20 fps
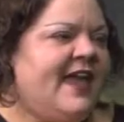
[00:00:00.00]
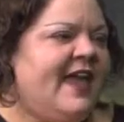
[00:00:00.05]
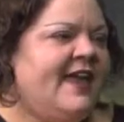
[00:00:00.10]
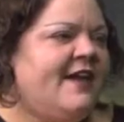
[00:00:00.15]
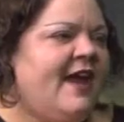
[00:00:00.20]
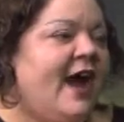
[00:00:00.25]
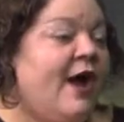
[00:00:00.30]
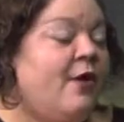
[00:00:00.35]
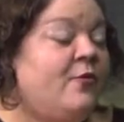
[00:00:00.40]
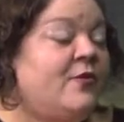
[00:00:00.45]

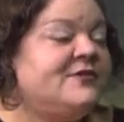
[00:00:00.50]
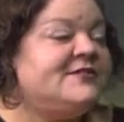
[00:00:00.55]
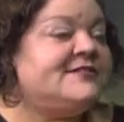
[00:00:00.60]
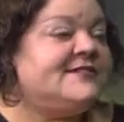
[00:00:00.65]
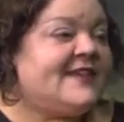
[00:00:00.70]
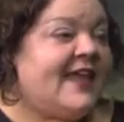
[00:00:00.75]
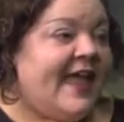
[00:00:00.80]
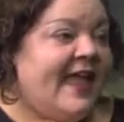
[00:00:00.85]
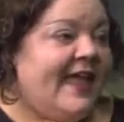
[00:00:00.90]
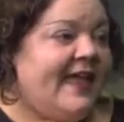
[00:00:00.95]
And I will
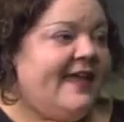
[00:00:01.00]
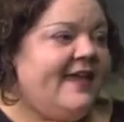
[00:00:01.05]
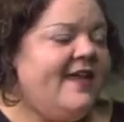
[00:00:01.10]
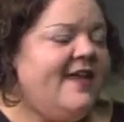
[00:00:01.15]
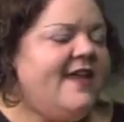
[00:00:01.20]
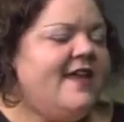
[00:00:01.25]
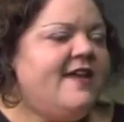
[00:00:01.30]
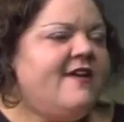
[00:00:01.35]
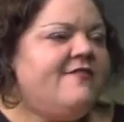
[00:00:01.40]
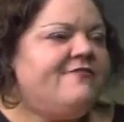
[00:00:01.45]
say
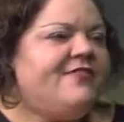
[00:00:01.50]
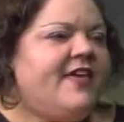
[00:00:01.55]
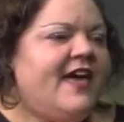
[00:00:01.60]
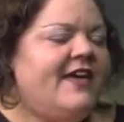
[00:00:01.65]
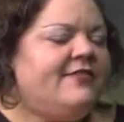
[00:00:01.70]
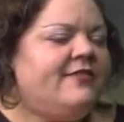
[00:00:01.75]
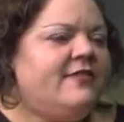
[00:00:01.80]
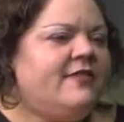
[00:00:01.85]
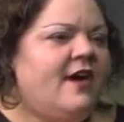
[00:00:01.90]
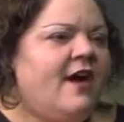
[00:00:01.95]

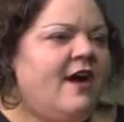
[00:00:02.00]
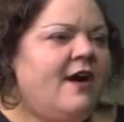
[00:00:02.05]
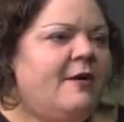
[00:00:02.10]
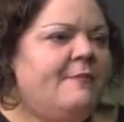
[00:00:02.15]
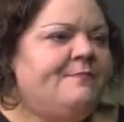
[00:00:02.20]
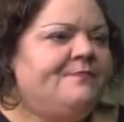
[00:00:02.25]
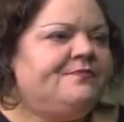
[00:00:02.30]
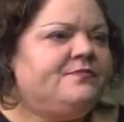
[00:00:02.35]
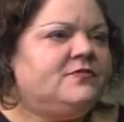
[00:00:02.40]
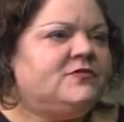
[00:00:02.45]
that
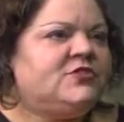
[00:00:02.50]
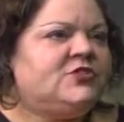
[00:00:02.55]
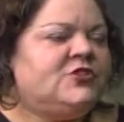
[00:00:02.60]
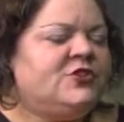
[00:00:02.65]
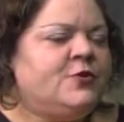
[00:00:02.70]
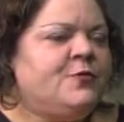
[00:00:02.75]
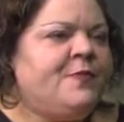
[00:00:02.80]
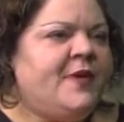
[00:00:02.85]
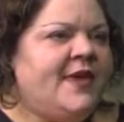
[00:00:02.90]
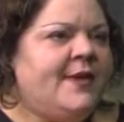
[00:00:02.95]

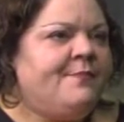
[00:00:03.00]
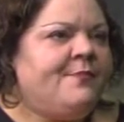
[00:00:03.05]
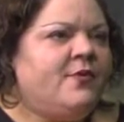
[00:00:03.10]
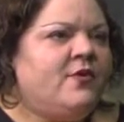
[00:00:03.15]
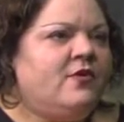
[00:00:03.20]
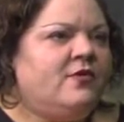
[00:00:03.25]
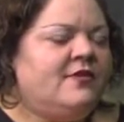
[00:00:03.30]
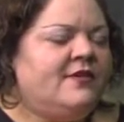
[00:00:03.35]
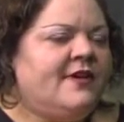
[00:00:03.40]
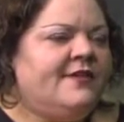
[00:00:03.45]
2
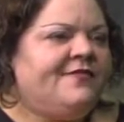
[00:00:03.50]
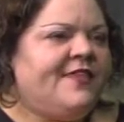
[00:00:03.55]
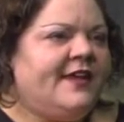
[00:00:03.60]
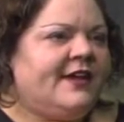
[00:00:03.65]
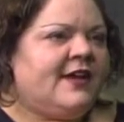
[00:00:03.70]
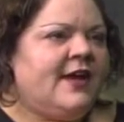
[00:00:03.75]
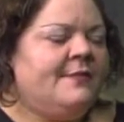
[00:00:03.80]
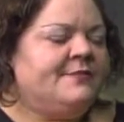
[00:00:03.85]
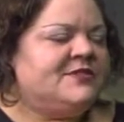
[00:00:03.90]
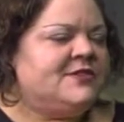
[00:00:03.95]
people
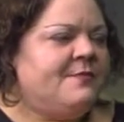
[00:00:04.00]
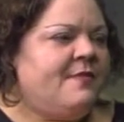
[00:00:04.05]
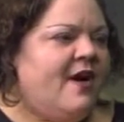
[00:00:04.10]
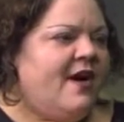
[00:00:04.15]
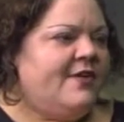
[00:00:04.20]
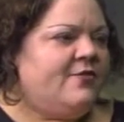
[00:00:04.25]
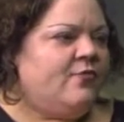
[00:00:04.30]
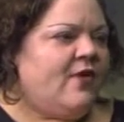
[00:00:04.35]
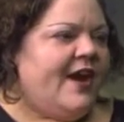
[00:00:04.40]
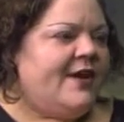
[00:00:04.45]
that come to
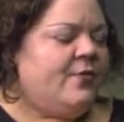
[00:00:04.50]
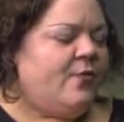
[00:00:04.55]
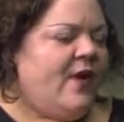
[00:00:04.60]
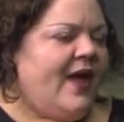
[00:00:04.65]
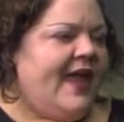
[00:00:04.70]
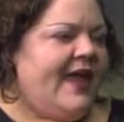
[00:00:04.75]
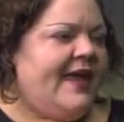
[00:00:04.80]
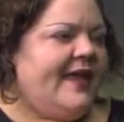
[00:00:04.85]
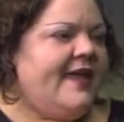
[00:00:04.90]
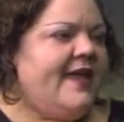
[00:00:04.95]
mind right
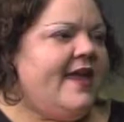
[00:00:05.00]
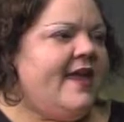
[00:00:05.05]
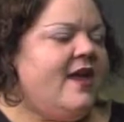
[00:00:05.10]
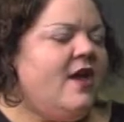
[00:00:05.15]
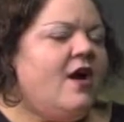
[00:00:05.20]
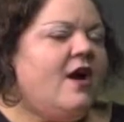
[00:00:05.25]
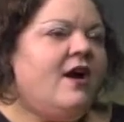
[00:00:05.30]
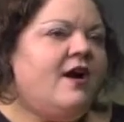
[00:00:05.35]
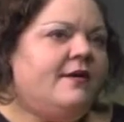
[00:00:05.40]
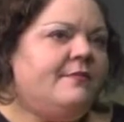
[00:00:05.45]
away,
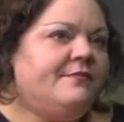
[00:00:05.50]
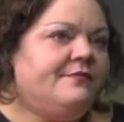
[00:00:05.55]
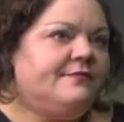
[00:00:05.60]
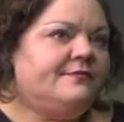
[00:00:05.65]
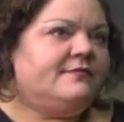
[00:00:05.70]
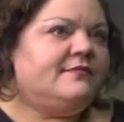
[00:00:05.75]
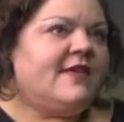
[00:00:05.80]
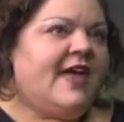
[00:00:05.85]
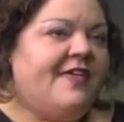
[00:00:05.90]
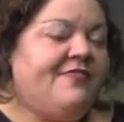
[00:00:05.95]

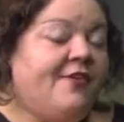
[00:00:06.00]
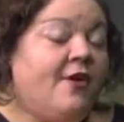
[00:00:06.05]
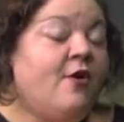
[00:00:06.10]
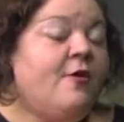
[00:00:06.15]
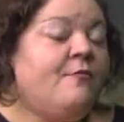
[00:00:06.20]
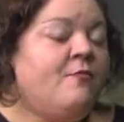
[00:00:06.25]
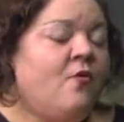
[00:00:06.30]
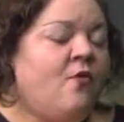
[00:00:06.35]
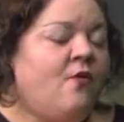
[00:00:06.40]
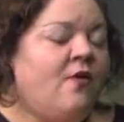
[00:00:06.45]
and there are
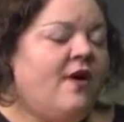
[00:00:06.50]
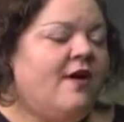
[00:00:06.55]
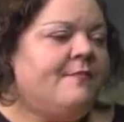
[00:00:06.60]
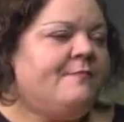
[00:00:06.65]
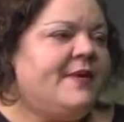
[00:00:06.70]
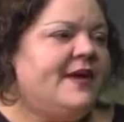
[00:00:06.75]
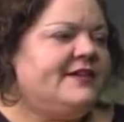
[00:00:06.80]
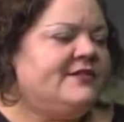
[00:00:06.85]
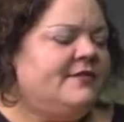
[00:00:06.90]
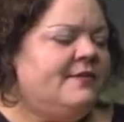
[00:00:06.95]
more,
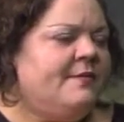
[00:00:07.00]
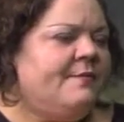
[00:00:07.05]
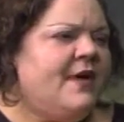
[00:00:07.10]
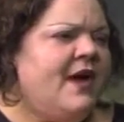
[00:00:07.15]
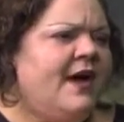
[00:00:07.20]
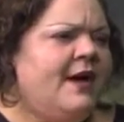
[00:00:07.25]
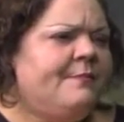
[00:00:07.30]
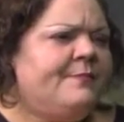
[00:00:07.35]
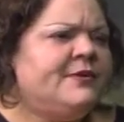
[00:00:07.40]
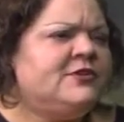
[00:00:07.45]
but
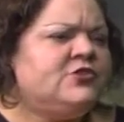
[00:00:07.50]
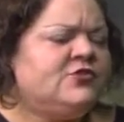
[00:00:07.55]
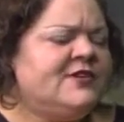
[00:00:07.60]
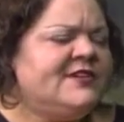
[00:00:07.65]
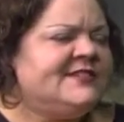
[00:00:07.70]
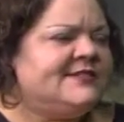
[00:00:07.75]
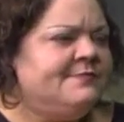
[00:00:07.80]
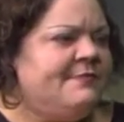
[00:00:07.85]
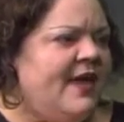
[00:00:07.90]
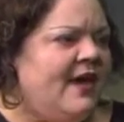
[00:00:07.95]

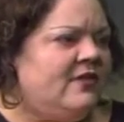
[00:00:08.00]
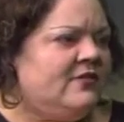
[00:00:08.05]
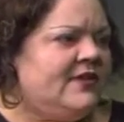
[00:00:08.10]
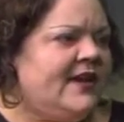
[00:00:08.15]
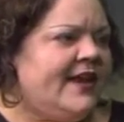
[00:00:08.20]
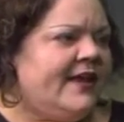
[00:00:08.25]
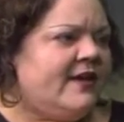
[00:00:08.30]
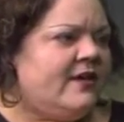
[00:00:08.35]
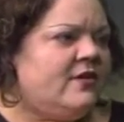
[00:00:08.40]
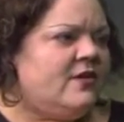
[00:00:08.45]
Patrice
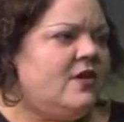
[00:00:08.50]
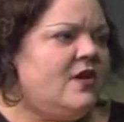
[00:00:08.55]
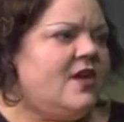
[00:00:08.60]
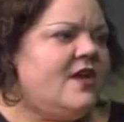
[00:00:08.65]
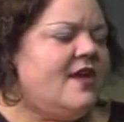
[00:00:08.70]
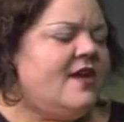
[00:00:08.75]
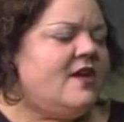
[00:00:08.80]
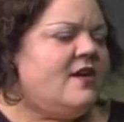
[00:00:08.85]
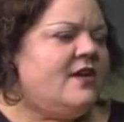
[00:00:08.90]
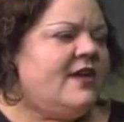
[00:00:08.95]
Melnick
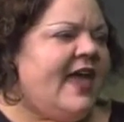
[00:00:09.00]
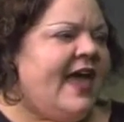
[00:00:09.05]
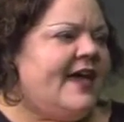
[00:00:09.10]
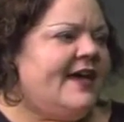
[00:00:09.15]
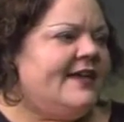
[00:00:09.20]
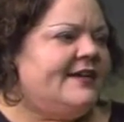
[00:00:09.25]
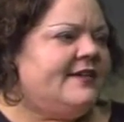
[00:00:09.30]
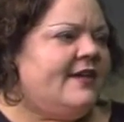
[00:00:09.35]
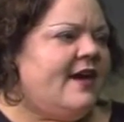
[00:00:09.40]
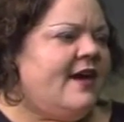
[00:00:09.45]

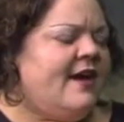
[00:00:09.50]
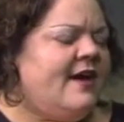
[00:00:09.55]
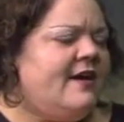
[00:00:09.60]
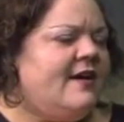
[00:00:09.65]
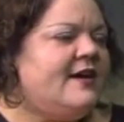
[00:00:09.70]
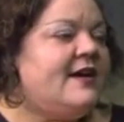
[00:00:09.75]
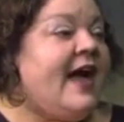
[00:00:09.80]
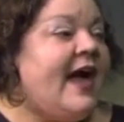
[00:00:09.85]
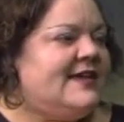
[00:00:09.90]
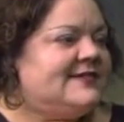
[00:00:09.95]

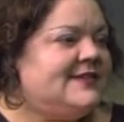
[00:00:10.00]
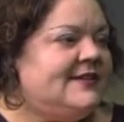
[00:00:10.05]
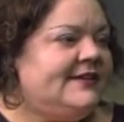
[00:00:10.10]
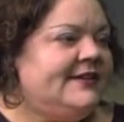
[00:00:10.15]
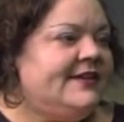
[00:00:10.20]
has a